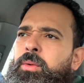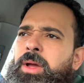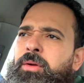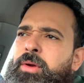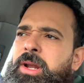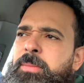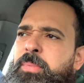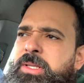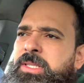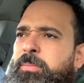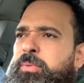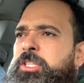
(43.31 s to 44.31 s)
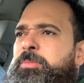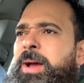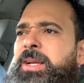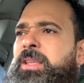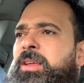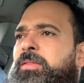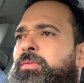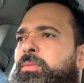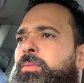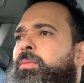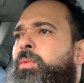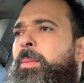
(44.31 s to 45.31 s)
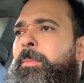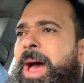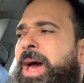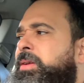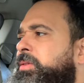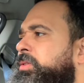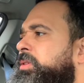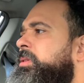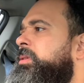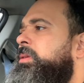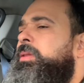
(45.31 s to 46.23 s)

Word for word: it really puts in perspective what matters.